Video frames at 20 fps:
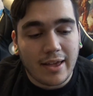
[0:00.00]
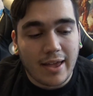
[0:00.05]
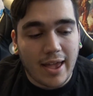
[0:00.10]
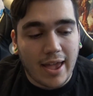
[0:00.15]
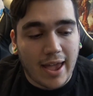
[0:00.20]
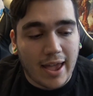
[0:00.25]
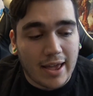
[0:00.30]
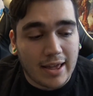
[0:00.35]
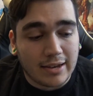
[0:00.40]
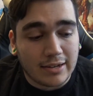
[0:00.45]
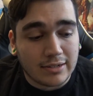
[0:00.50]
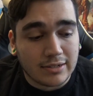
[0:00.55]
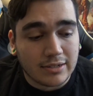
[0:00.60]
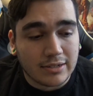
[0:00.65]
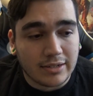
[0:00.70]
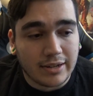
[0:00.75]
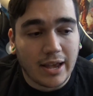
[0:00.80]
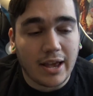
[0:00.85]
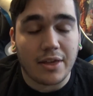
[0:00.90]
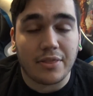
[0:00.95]
And
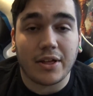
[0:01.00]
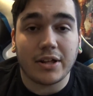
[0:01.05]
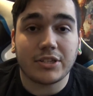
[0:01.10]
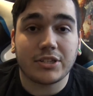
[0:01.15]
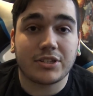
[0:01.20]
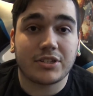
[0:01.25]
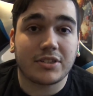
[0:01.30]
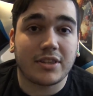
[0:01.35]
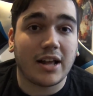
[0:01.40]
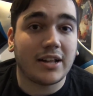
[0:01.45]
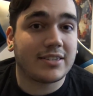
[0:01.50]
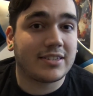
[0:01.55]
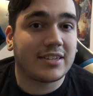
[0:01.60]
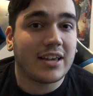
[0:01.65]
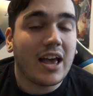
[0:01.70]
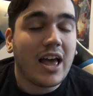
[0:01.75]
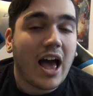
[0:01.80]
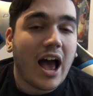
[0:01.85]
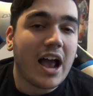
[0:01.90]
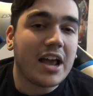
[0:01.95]
yeah, that's
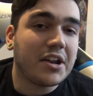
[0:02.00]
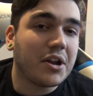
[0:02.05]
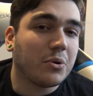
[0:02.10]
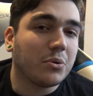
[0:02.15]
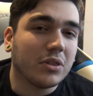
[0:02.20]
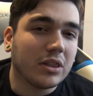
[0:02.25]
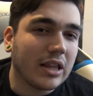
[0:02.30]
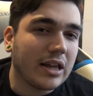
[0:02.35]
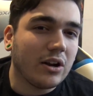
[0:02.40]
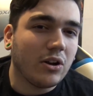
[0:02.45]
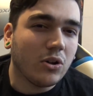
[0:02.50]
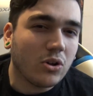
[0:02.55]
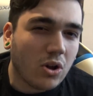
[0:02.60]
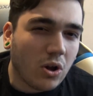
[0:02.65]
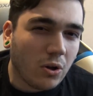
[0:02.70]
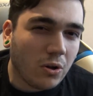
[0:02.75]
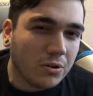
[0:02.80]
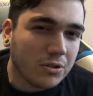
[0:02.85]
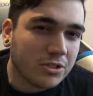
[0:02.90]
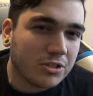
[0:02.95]
I know, little
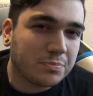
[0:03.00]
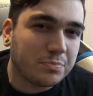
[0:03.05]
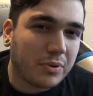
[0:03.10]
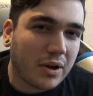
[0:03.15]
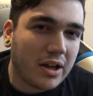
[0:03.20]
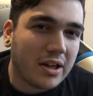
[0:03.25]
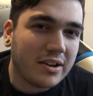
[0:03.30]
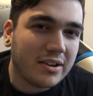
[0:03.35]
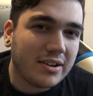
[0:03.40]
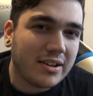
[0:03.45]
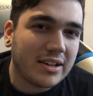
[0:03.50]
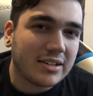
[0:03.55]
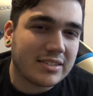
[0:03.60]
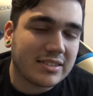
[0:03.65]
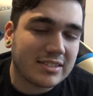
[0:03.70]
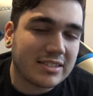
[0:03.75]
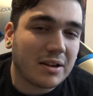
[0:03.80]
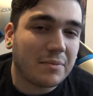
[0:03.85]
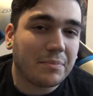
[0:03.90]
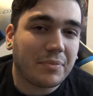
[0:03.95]
goals, but it's
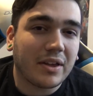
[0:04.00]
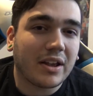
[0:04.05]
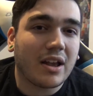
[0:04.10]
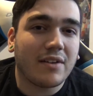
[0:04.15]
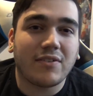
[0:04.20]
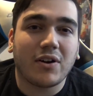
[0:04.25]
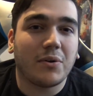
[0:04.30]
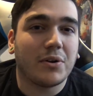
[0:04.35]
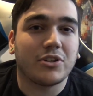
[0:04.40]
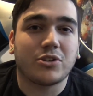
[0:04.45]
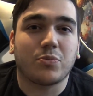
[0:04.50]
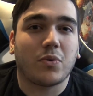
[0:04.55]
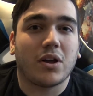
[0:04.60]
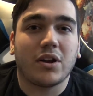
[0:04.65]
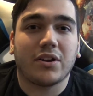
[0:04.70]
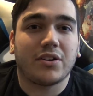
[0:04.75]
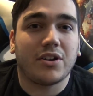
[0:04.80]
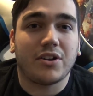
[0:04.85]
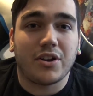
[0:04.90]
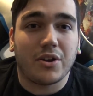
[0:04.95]
something I've always
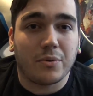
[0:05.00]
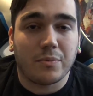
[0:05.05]
wanted to do.